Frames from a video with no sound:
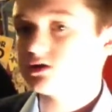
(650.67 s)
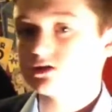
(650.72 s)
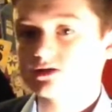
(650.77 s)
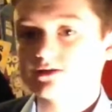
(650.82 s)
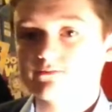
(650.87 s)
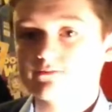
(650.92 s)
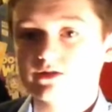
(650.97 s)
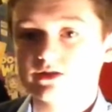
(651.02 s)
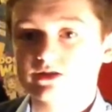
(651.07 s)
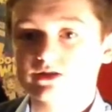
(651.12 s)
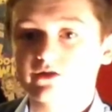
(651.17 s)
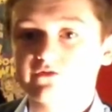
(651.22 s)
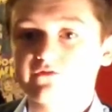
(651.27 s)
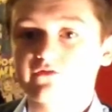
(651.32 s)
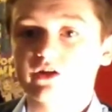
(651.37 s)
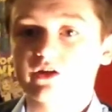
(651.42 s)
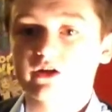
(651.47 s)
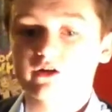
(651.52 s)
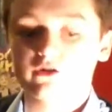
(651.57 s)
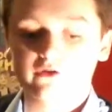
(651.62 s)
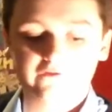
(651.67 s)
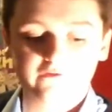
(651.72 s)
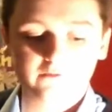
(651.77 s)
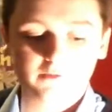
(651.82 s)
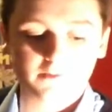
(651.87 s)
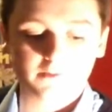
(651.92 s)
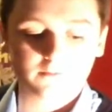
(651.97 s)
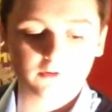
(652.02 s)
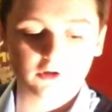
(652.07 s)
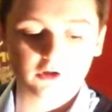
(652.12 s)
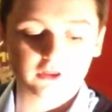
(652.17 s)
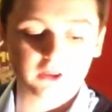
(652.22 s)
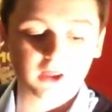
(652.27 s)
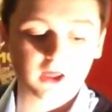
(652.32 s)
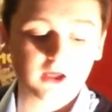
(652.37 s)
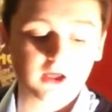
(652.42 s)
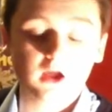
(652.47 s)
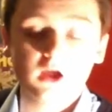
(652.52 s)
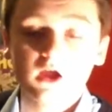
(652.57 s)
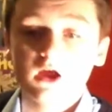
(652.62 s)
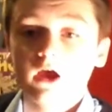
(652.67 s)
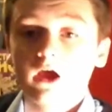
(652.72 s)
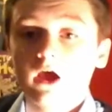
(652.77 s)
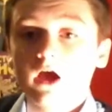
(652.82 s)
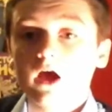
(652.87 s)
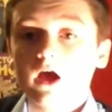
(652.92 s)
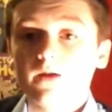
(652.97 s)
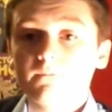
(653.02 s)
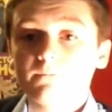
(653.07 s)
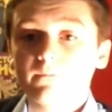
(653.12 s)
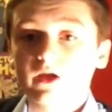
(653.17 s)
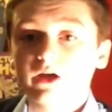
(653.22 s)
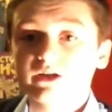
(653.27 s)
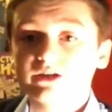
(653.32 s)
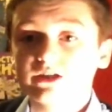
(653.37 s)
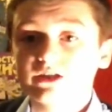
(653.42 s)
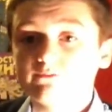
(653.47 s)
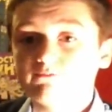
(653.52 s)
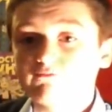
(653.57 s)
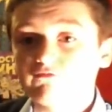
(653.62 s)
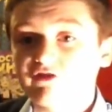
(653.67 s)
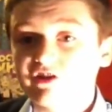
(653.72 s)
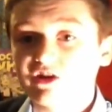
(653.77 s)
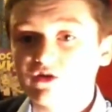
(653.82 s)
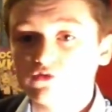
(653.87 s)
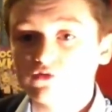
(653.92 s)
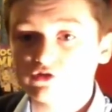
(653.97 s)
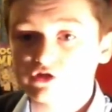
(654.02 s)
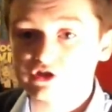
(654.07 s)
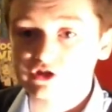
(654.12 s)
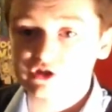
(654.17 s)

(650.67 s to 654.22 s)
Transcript: at some of the stuff that I got for my birthday. Um, I did pre-order